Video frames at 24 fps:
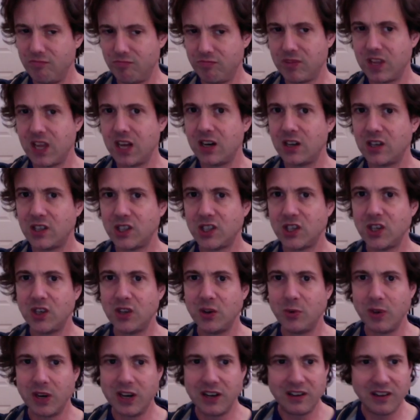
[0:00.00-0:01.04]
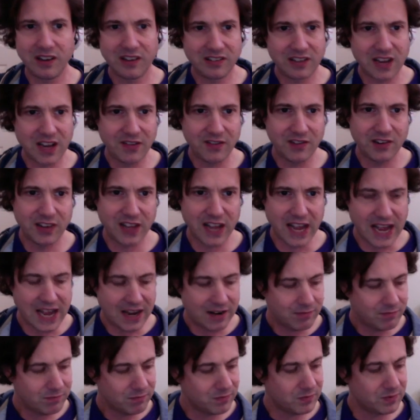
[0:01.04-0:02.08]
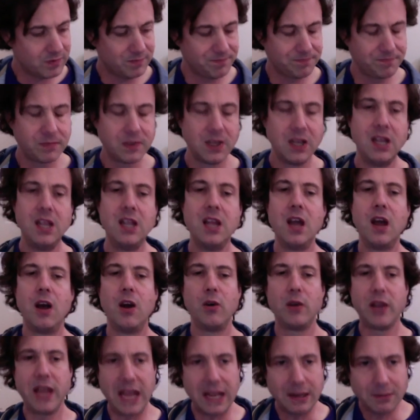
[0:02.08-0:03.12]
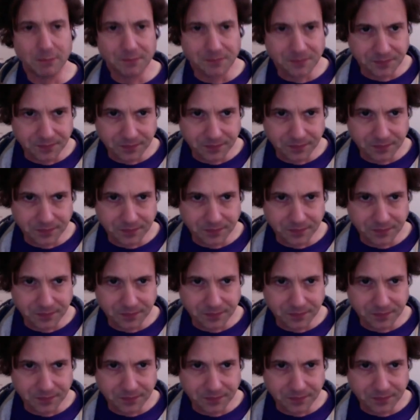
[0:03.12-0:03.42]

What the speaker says: then I'll show you what it does after that. Okay.